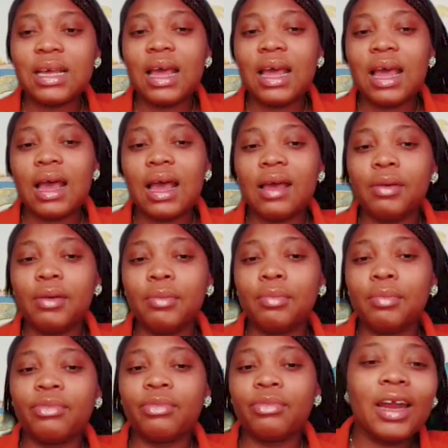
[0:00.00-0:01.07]

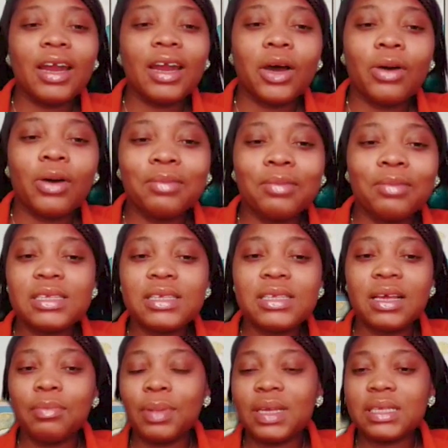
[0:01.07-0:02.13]
right now I'm the
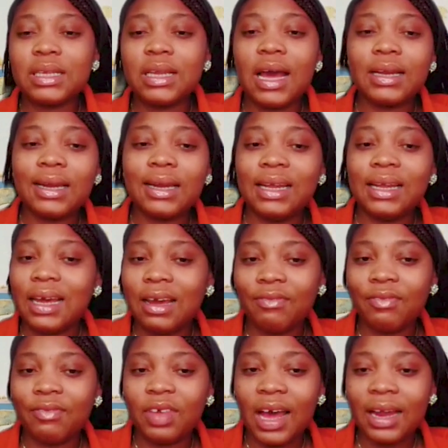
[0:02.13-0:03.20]
same person handling
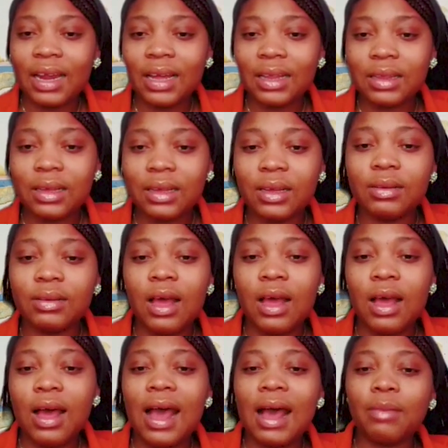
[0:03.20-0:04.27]
every other thing.
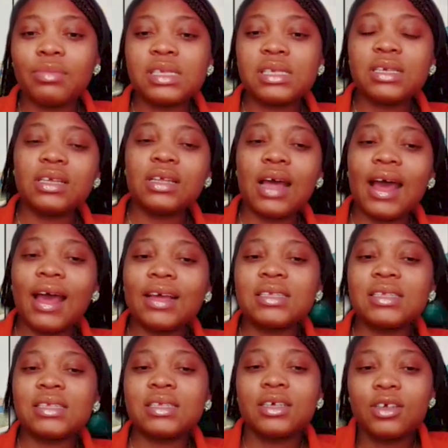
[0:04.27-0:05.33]
I
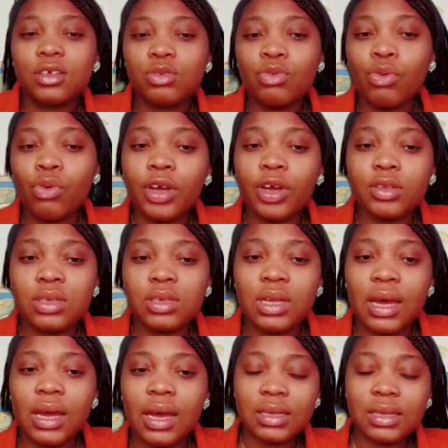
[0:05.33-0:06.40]
see it growing to
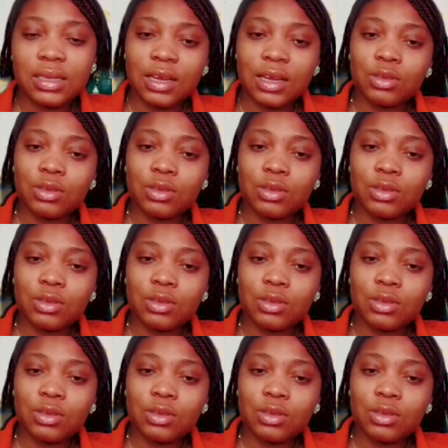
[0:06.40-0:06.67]
the extent